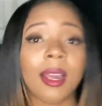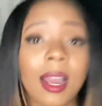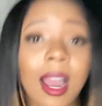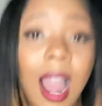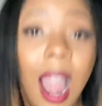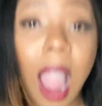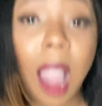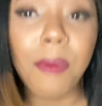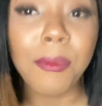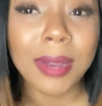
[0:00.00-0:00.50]

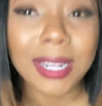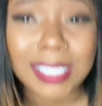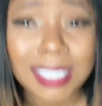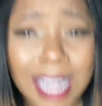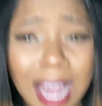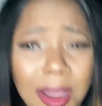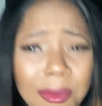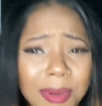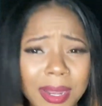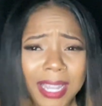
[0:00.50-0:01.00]
I wish
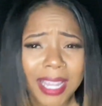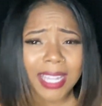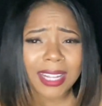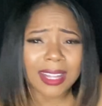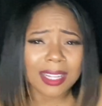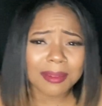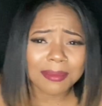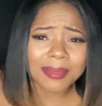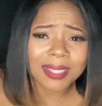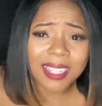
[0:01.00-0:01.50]
I would get
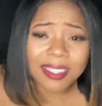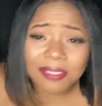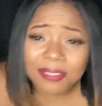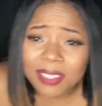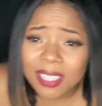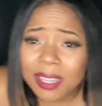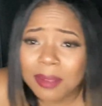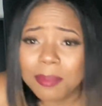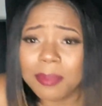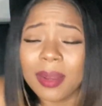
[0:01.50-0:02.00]
them
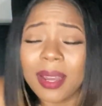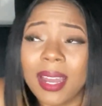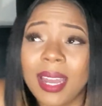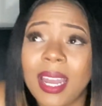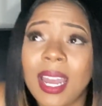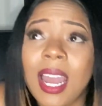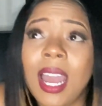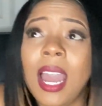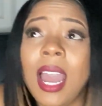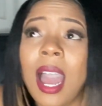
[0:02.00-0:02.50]
lifted,
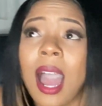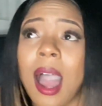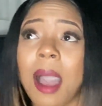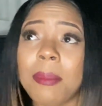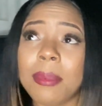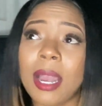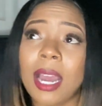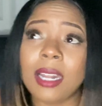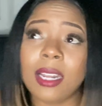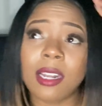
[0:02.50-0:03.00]
but
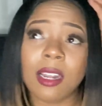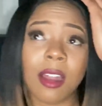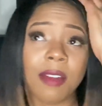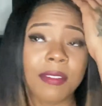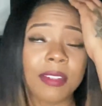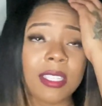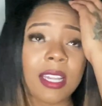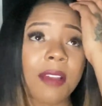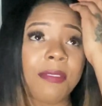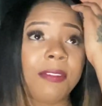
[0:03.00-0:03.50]
I'm kind of
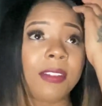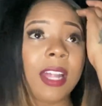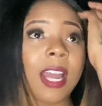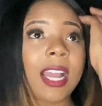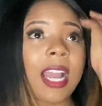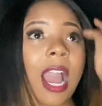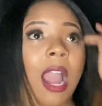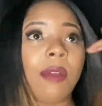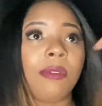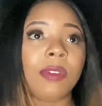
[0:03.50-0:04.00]
nervous. I feel
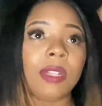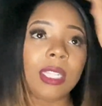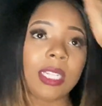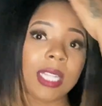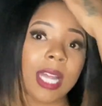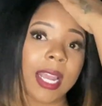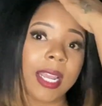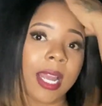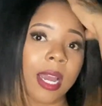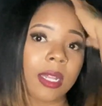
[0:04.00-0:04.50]
like I really
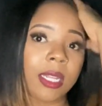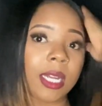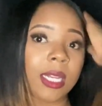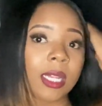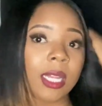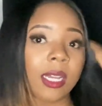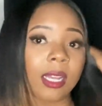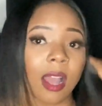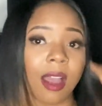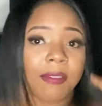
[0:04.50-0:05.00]
like how they
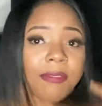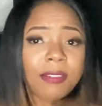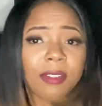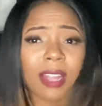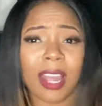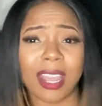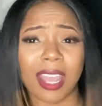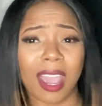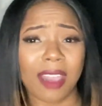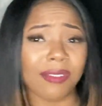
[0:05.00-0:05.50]
look. I feel
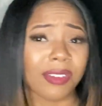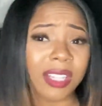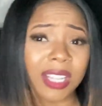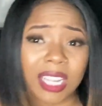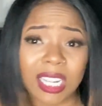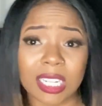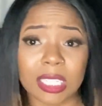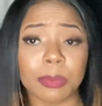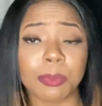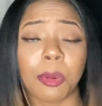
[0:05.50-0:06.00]
like
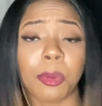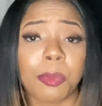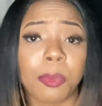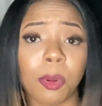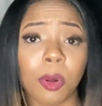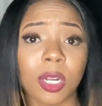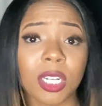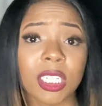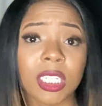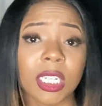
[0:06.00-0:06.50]
everything is
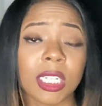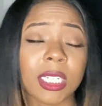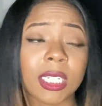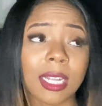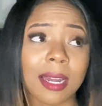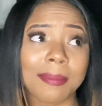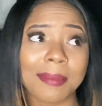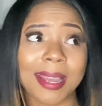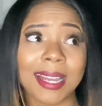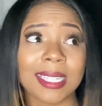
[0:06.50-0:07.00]
proportioned
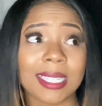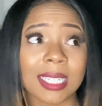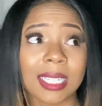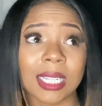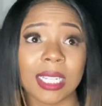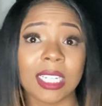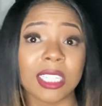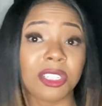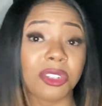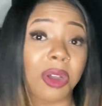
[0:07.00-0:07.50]

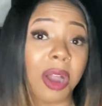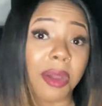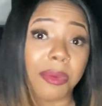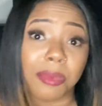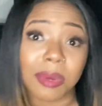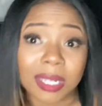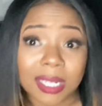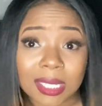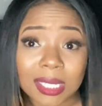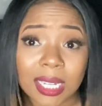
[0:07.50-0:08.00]
amazingly, so I
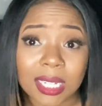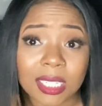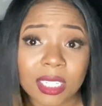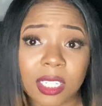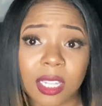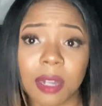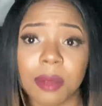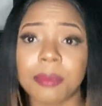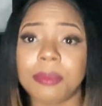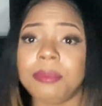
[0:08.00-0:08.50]
wouldn't touch
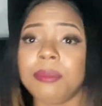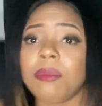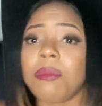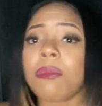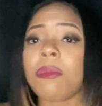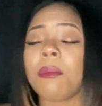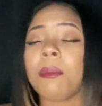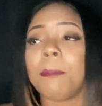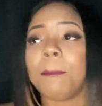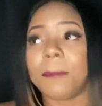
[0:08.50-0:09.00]
them.
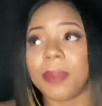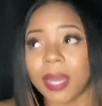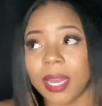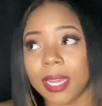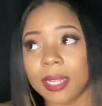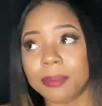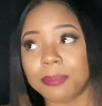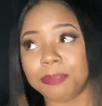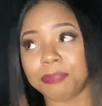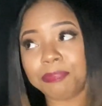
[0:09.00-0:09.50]

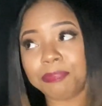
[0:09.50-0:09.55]
But